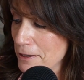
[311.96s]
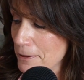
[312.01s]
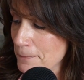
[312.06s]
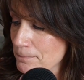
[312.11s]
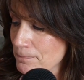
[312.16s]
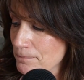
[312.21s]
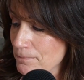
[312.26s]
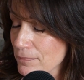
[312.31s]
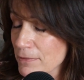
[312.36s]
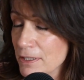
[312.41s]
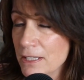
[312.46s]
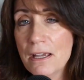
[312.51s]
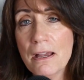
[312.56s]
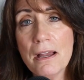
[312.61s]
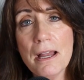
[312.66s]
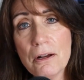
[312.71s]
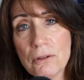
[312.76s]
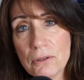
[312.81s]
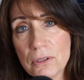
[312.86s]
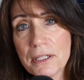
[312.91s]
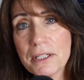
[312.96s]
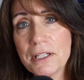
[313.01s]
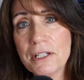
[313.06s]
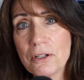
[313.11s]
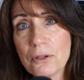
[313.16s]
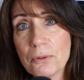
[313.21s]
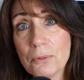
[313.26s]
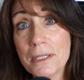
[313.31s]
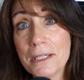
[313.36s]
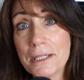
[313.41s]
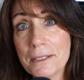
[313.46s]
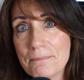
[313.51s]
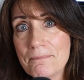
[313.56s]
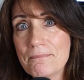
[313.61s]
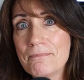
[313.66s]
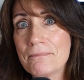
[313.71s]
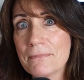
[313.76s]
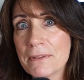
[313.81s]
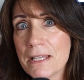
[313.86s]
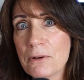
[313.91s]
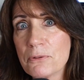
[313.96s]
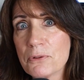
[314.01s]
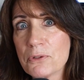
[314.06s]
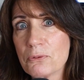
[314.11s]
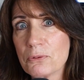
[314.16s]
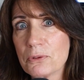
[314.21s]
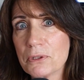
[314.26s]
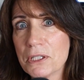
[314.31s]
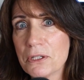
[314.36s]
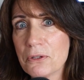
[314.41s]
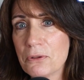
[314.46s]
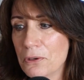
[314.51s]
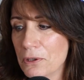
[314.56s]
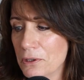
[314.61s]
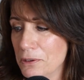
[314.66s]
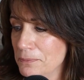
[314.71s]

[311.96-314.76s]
And how lucky are we? That was really